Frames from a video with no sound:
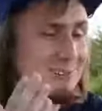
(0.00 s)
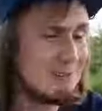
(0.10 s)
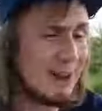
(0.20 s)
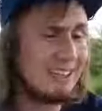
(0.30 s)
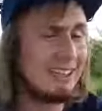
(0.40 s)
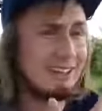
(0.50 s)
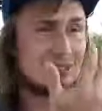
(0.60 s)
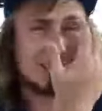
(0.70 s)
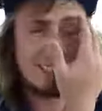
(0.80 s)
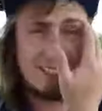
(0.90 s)
great New Year's
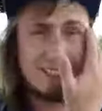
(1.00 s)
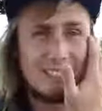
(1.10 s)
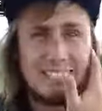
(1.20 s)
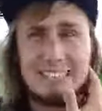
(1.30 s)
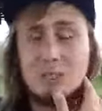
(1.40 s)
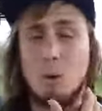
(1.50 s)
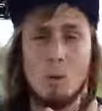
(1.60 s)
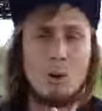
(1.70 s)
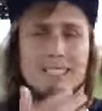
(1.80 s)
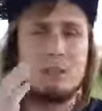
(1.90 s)
resolution. It's
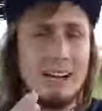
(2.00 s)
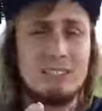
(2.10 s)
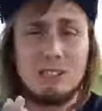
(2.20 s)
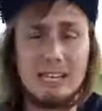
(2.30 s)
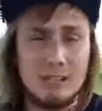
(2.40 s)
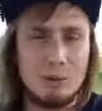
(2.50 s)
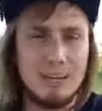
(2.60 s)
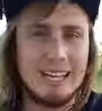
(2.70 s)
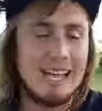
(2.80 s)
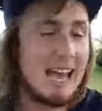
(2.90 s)
always great to network.